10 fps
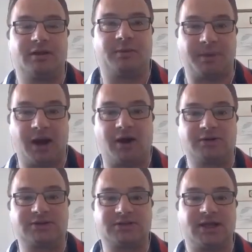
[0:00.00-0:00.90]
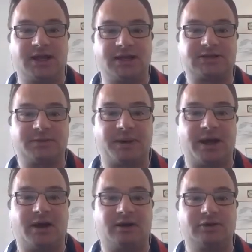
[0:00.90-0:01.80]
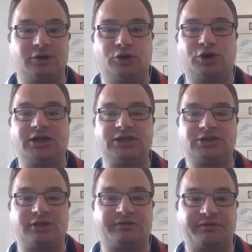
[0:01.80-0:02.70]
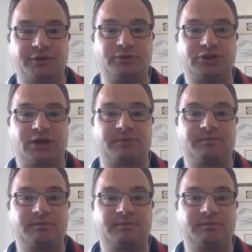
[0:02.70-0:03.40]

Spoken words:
the past. It's about looking to the future.